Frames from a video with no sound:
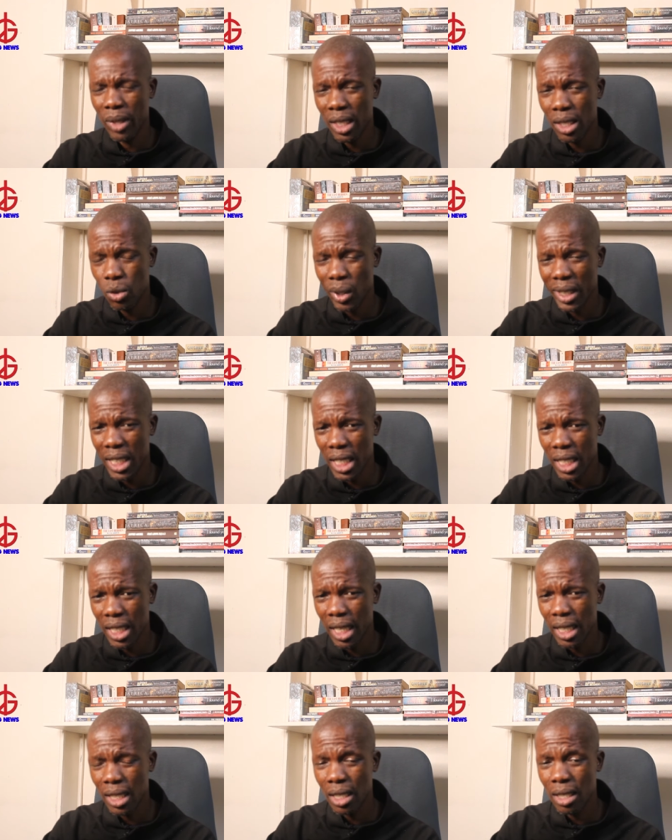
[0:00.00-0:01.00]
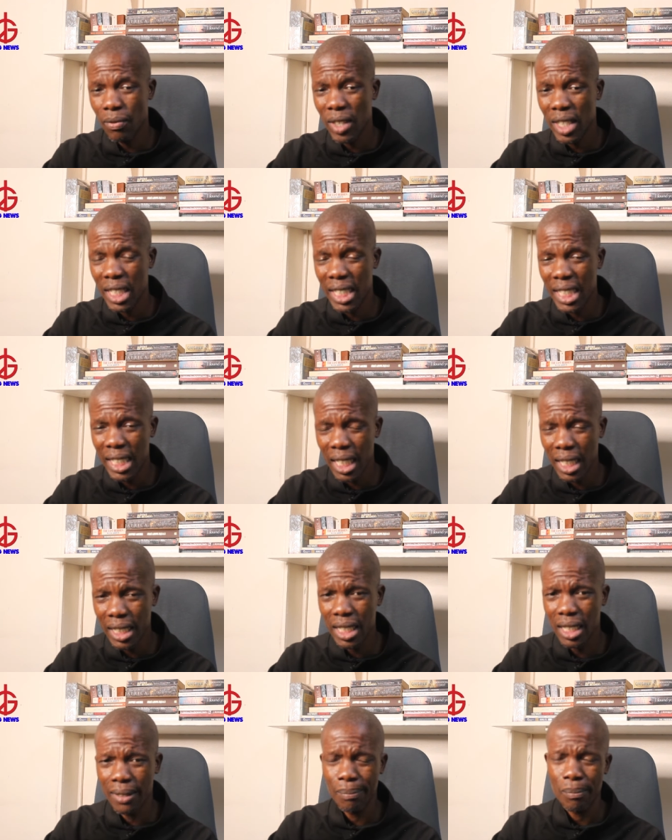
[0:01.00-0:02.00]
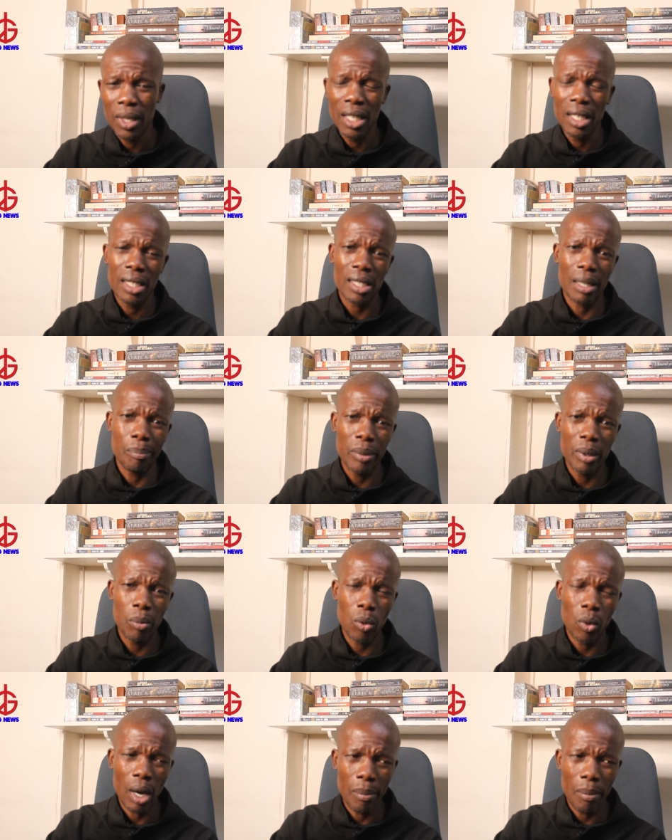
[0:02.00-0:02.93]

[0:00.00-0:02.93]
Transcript: This is what she's saying. This is even insulting some people,